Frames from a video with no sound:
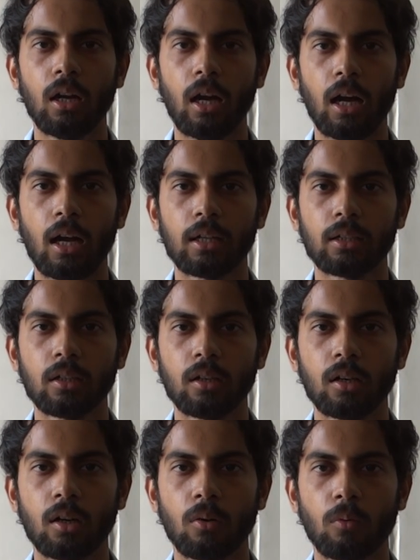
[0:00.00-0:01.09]
and
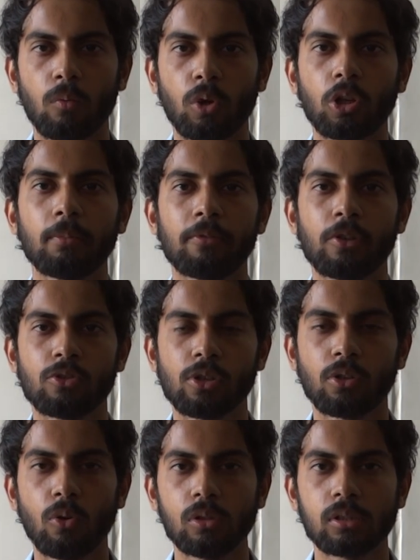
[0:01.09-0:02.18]
what are my
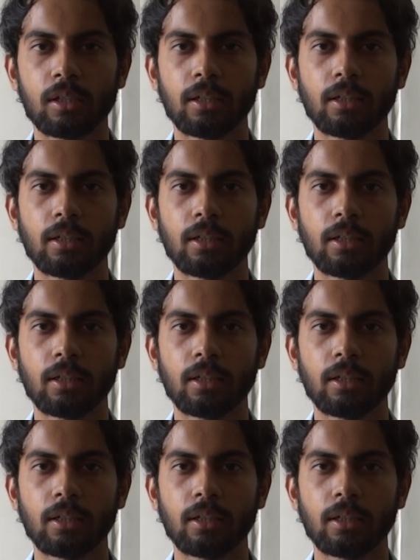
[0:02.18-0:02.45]
future goals and